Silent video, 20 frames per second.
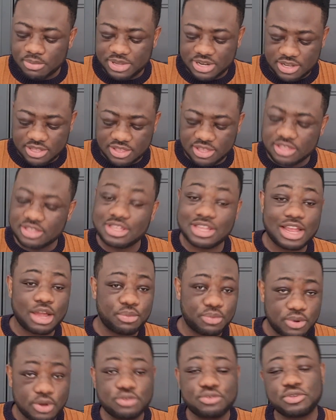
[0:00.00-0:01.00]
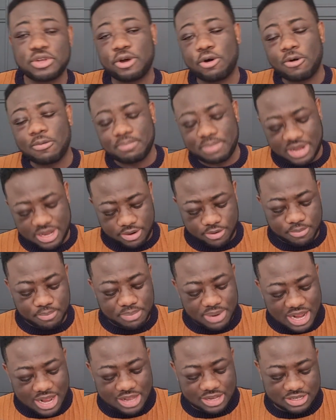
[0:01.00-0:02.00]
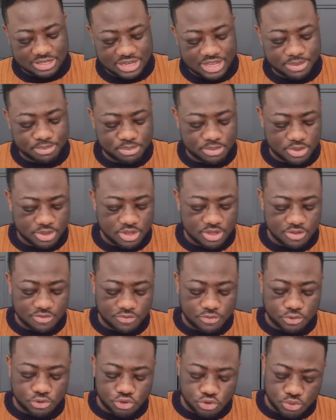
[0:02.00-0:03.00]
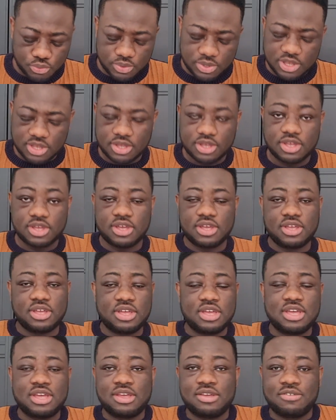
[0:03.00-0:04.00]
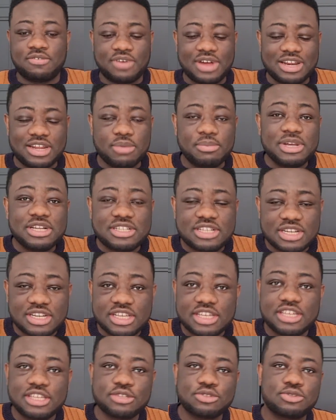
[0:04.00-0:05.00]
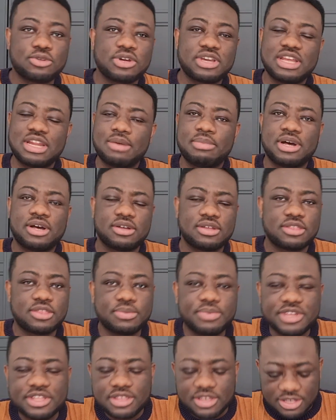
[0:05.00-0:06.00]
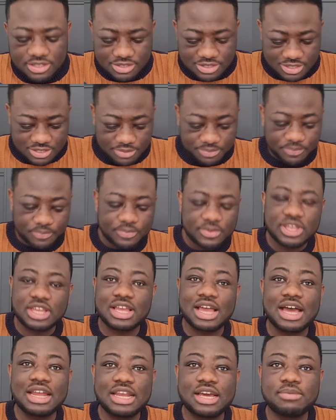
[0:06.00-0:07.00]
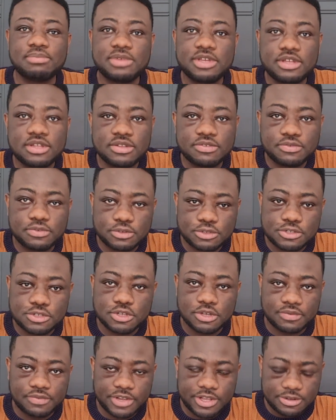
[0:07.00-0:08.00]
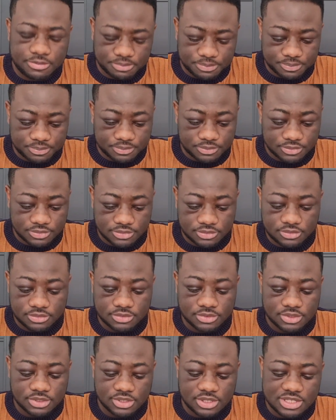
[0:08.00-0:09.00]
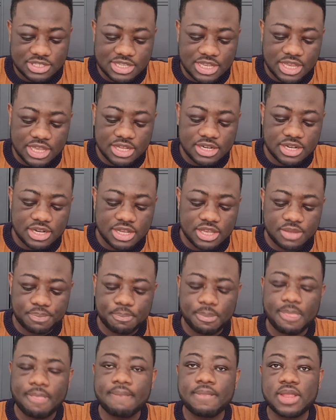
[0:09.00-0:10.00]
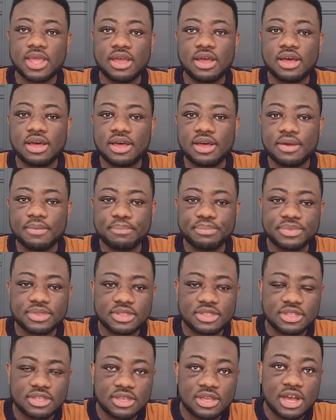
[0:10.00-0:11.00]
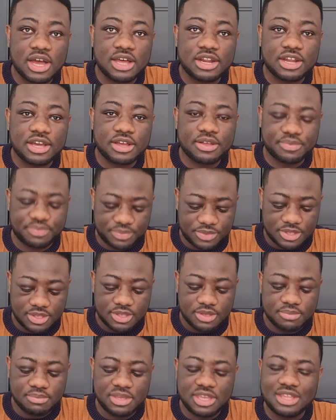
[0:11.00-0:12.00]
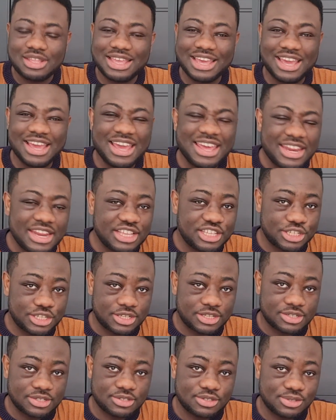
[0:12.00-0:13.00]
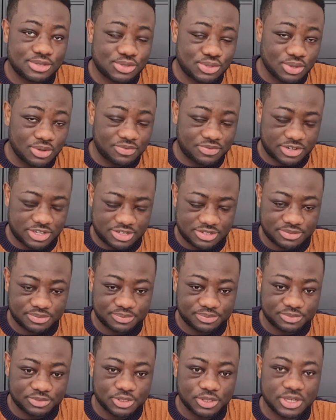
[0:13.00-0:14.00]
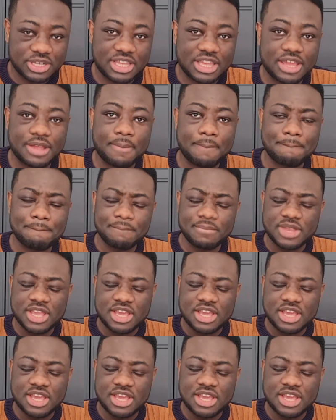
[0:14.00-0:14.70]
many things, and I want to unpack them for you. Fundamentally, he's talking about 3 things: Ghana being food sovereign. Secondly, Ghana being energy sovereign. Okay,